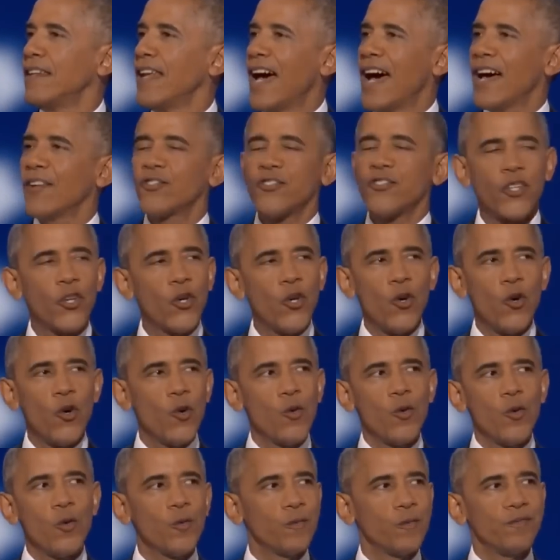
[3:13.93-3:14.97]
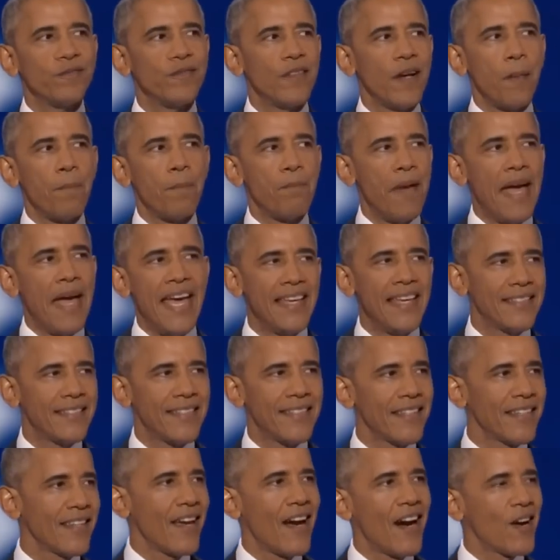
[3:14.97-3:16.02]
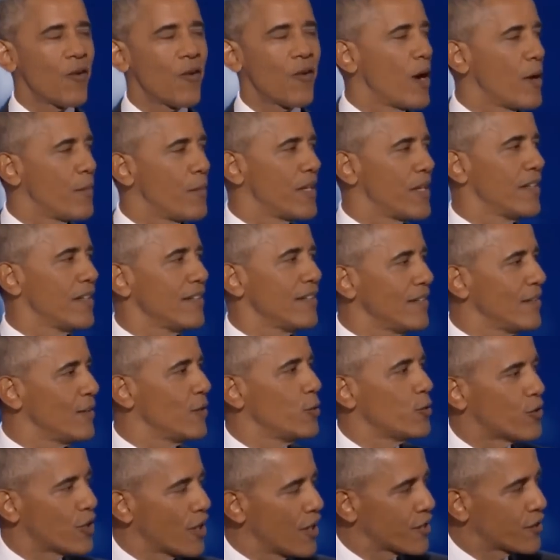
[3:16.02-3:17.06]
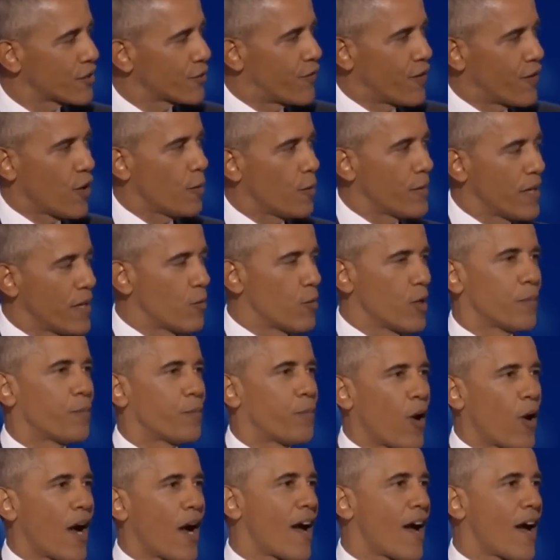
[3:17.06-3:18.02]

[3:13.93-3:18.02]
now two amazing young women who just fill me with